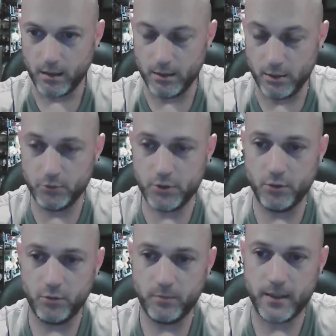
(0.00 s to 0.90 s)

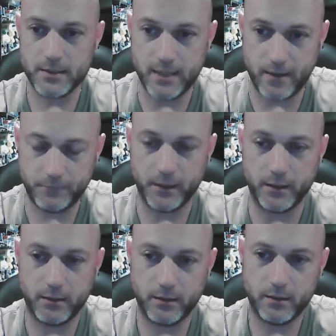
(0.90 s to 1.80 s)
YouTube has
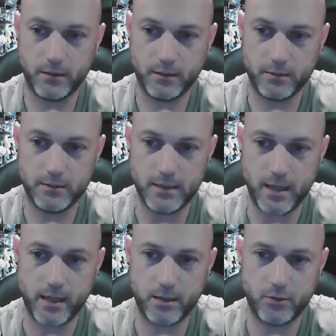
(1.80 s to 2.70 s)
definitely,
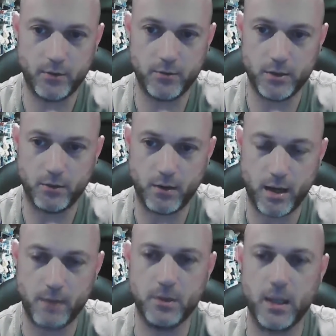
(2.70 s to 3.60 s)
I agree with you.
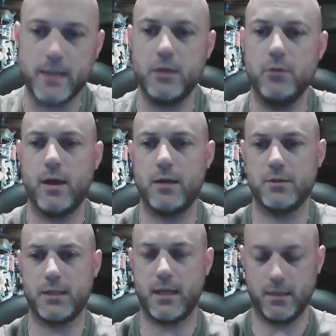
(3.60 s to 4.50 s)
I'm glad that you guys are
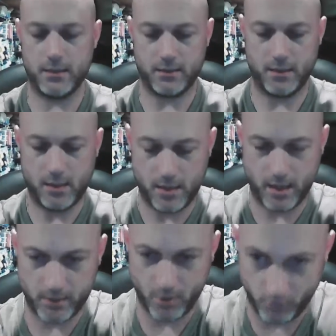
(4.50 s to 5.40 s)
saying this, and I
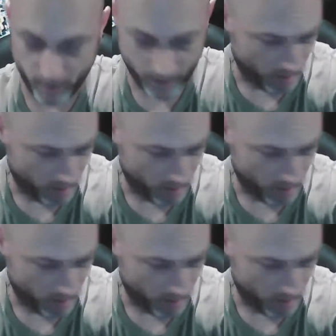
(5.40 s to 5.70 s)
know